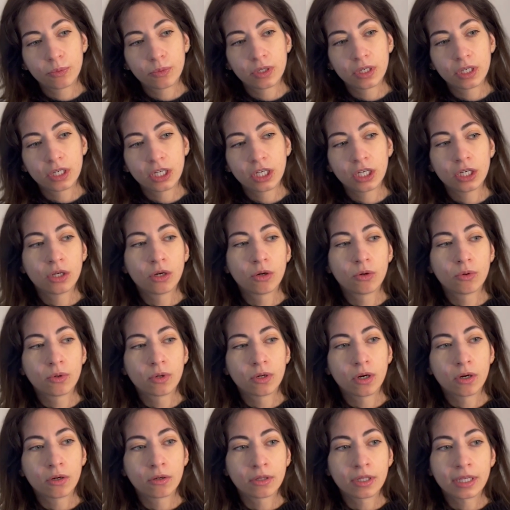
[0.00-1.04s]

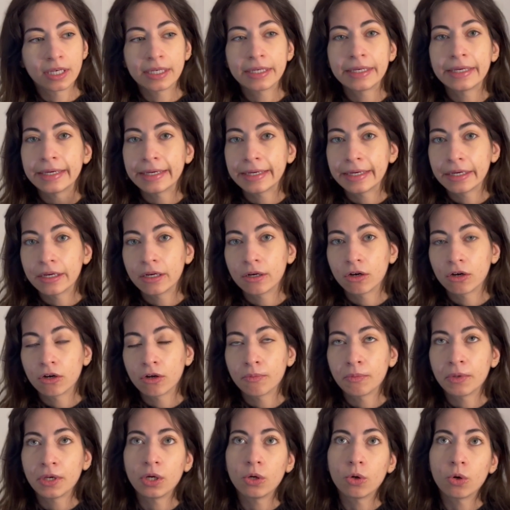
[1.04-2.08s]
on the gig economy,